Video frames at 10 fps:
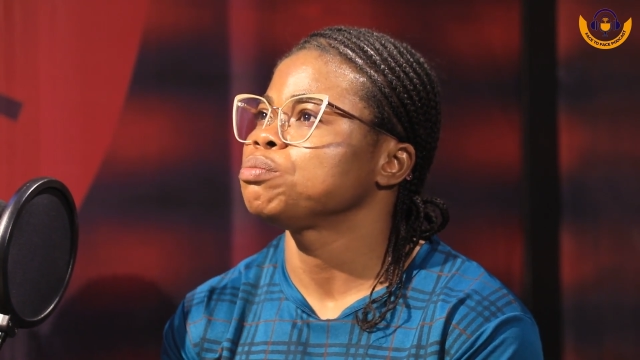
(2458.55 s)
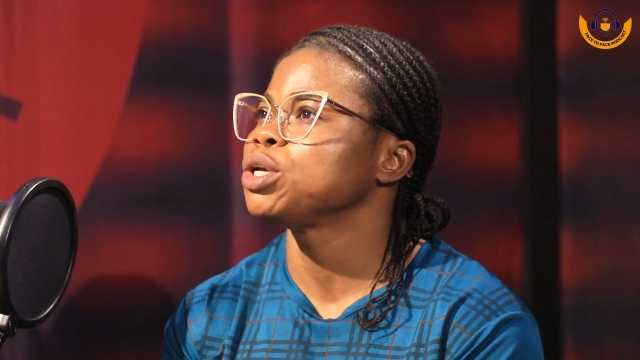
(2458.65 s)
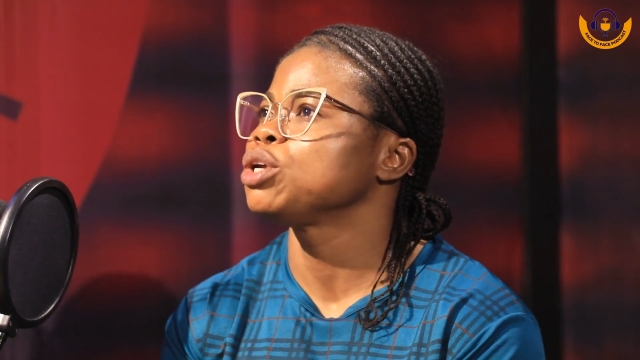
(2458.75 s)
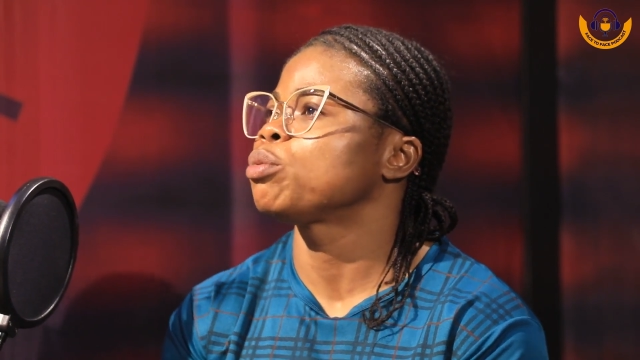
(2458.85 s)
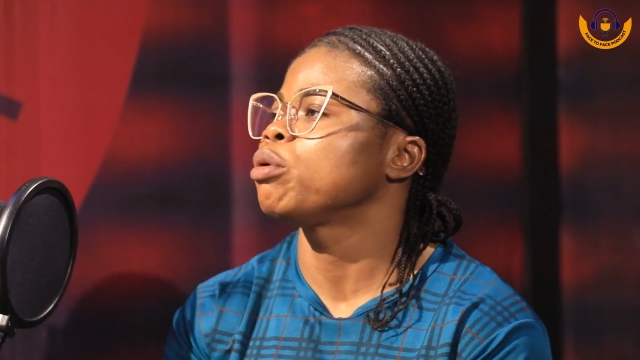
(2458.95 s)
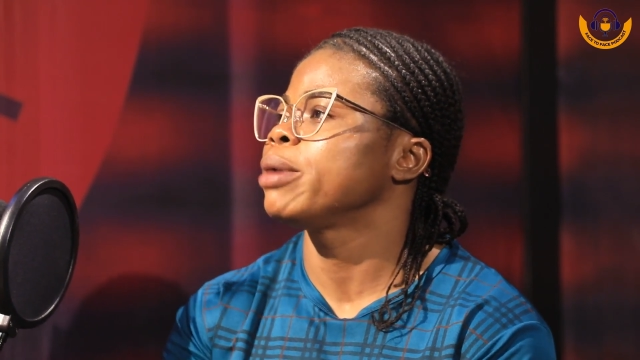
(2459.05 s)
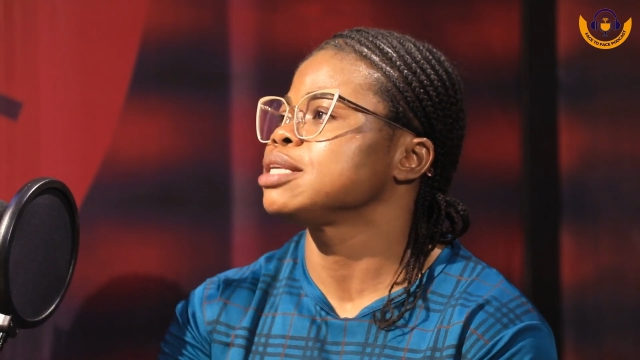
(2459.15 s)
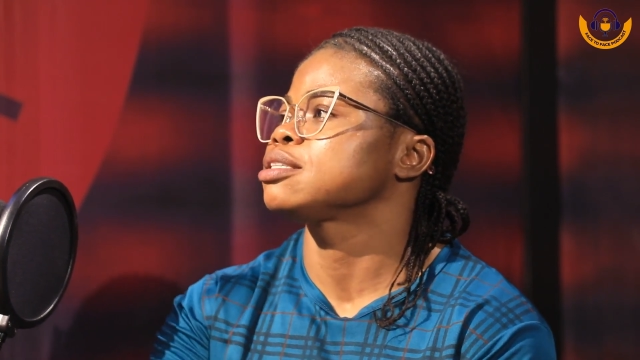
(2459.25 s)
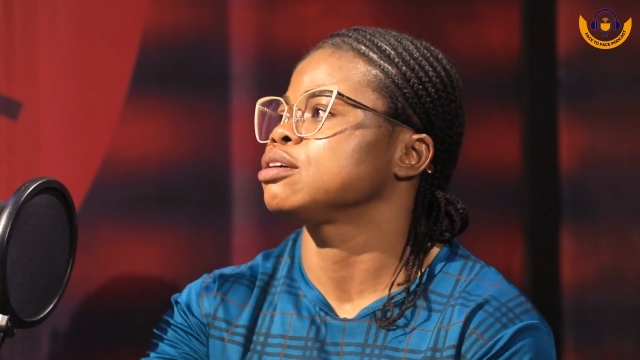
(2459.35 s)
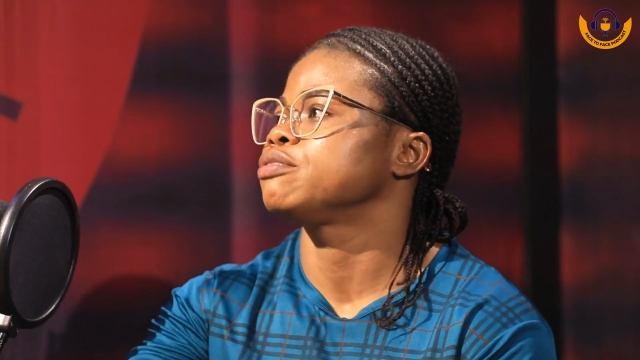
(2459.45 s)
pick it up on
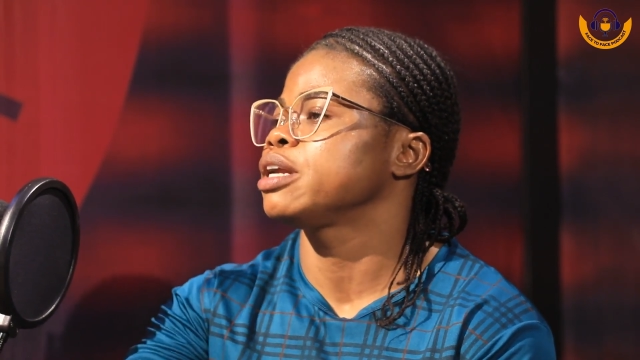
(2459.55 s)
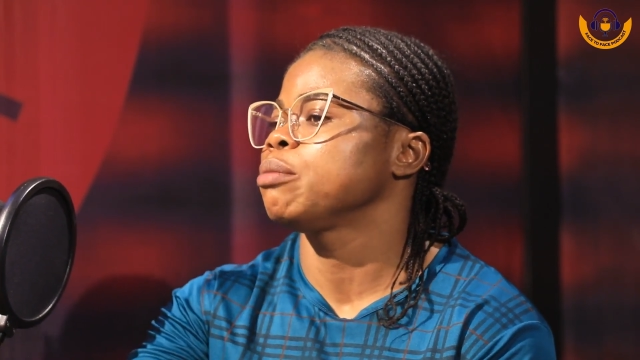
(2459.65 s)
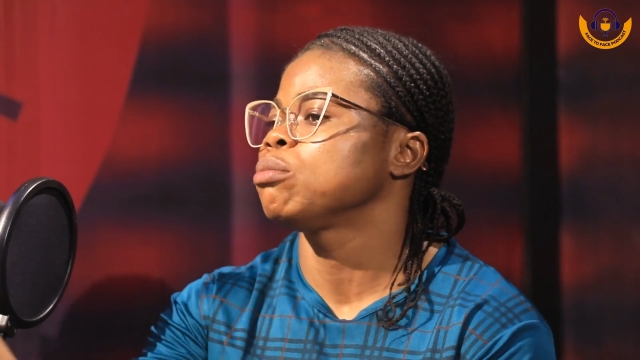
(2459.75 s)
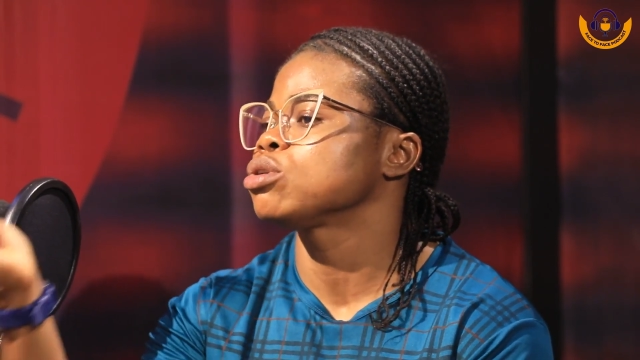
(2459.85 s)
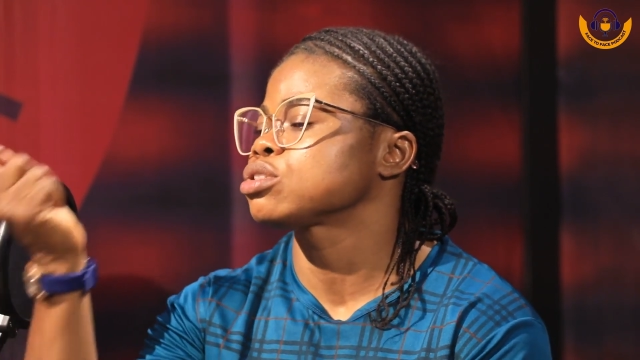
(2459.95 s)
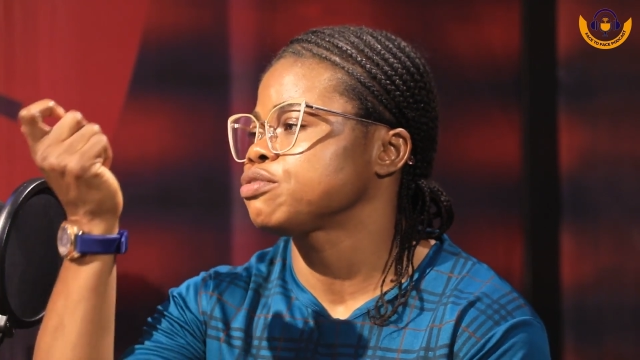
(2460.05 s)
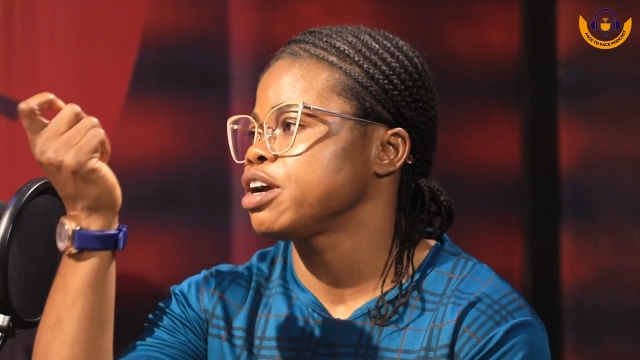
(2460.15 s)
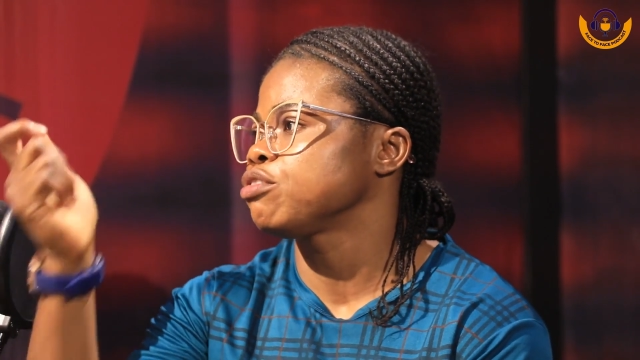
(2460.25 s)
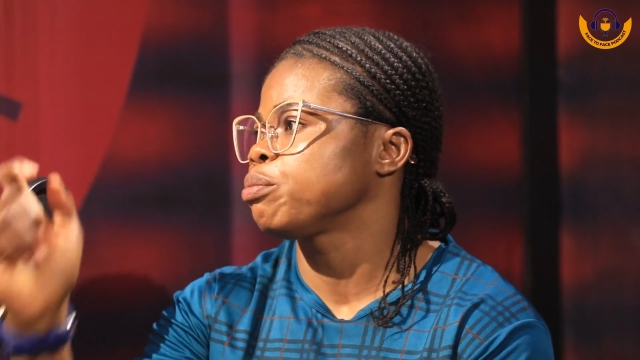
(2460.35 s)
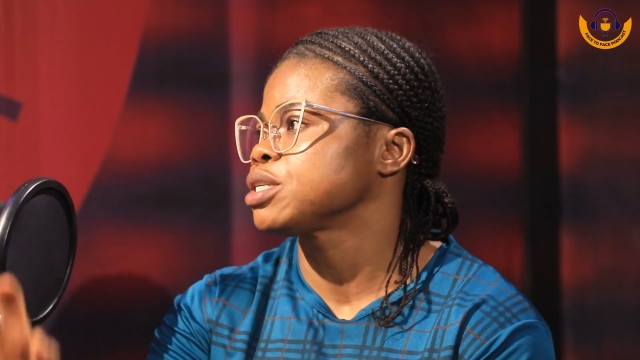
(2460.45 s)
myself that I must
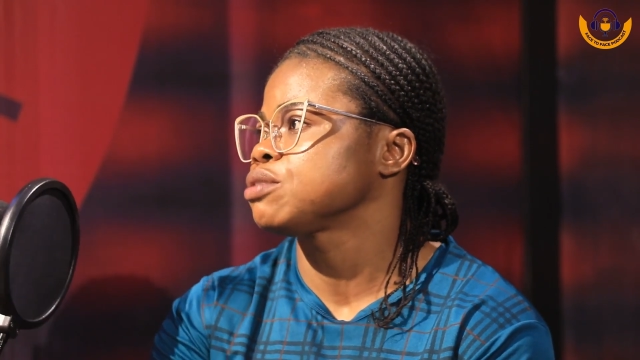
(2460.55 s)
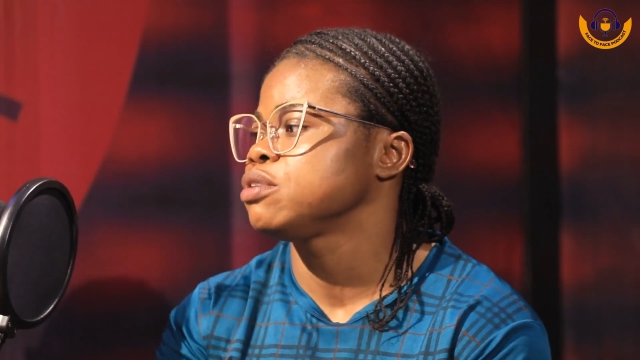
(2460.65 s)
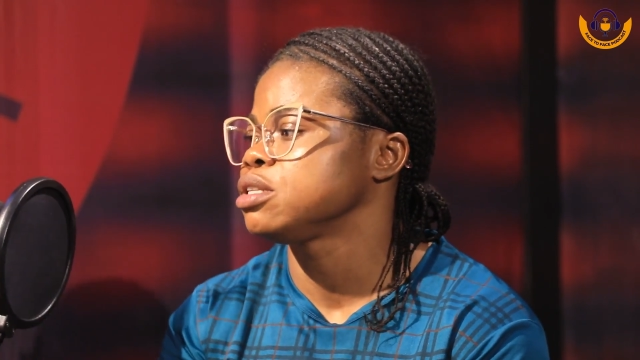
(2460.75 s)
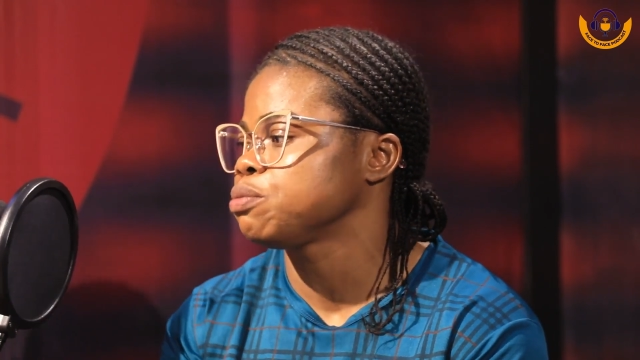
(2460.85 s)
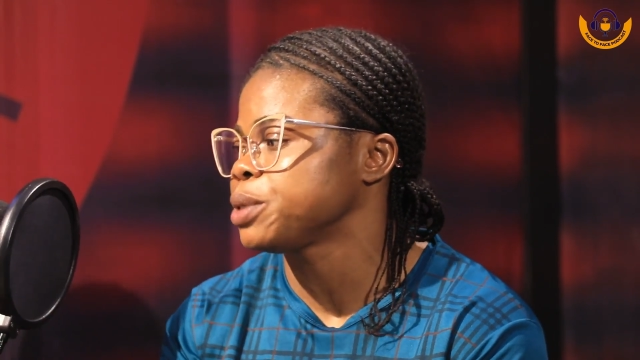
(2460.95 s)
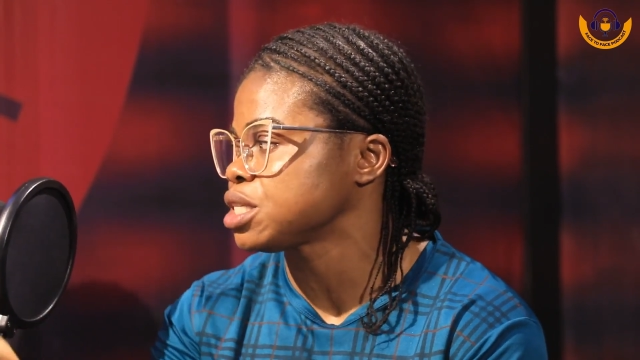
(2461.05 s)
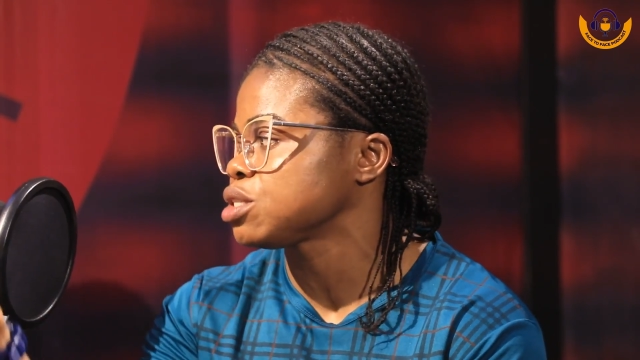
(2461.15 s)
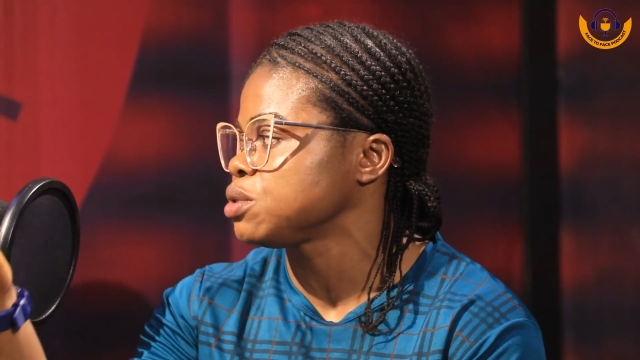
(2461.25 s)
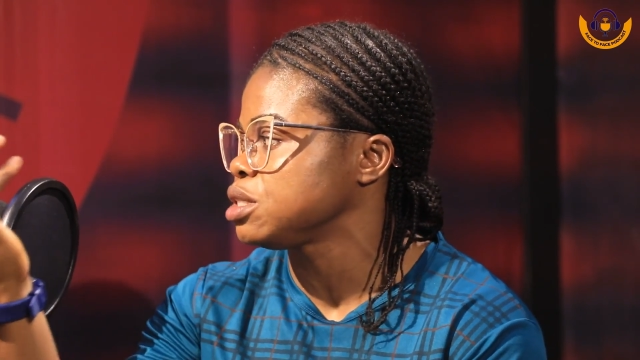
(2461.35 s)
fight for persons